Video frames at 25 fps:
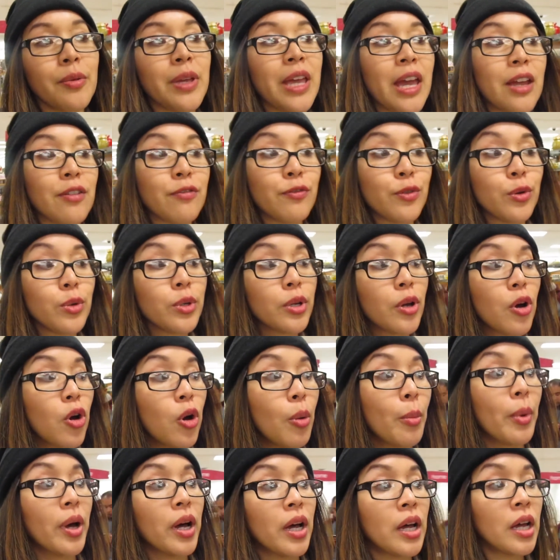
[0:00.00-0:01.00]
we had food
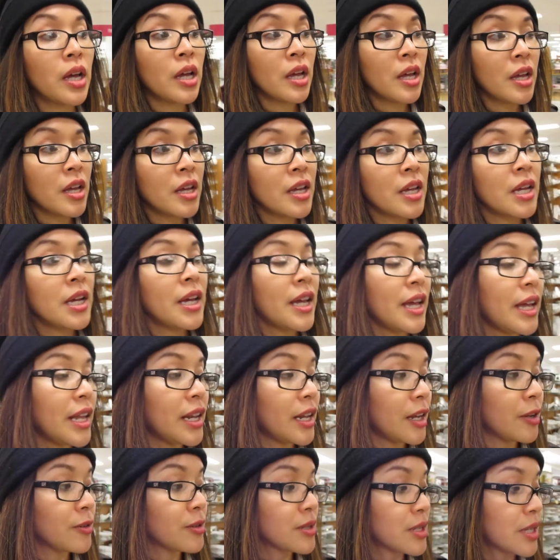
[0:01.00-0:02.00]
coma. And
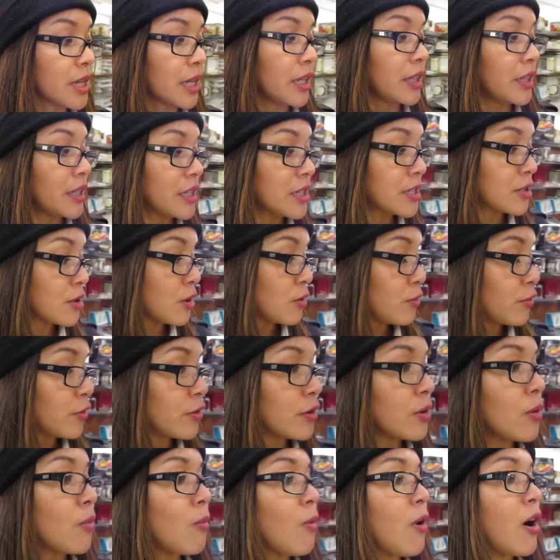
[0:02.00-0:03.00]
I was like, let's go for
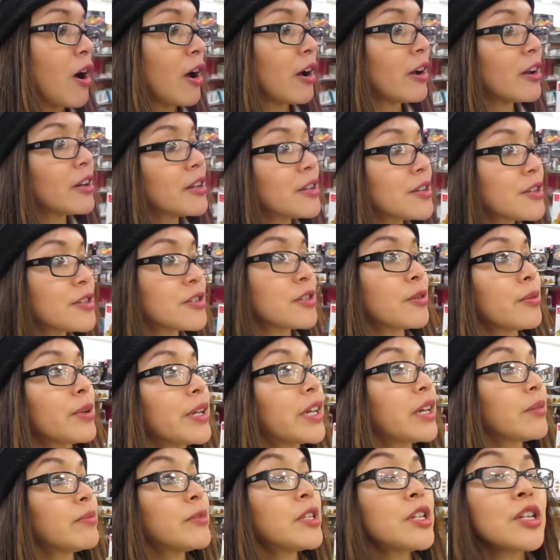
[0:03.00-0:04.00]
a walk. So we
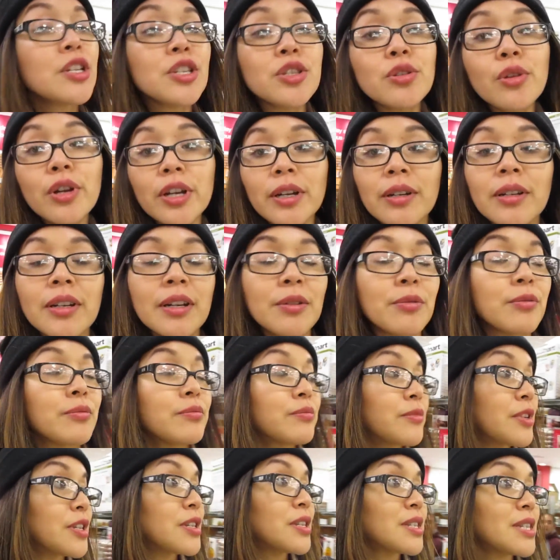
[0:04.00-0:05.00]
came to the store, and
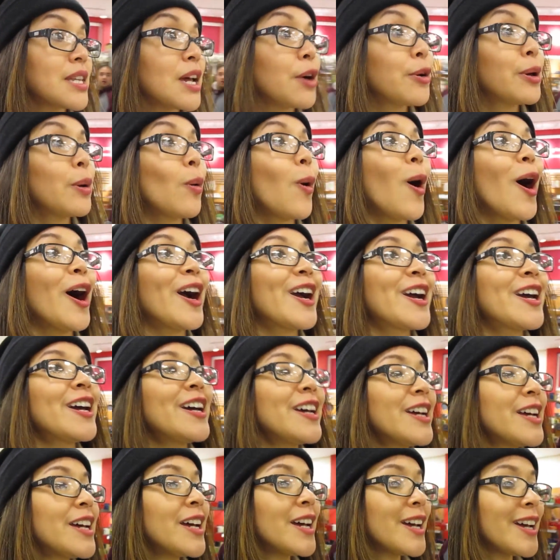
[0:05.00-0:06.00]
mm, this is how we walk.
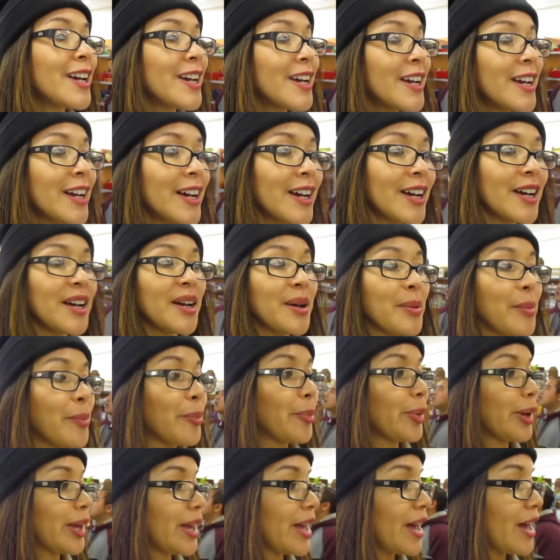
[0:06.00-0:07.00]
And, um,
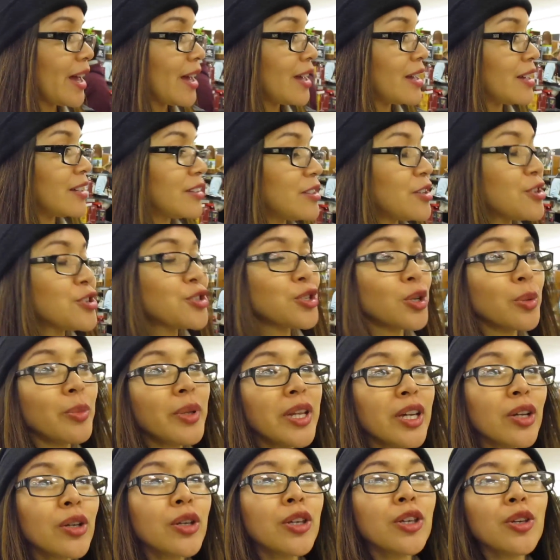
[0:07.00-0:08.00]
yeah, there's so
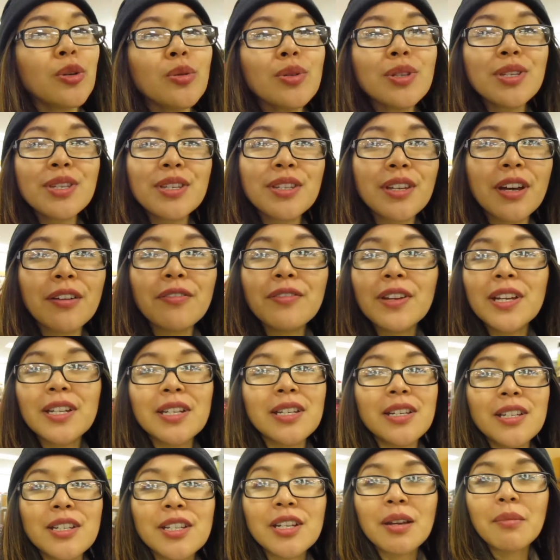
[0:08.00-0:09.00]
many cute stuff at
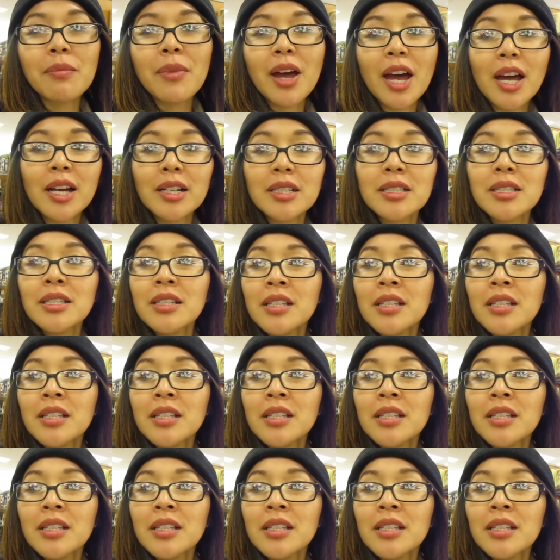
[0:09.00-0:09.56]
TJ Maxx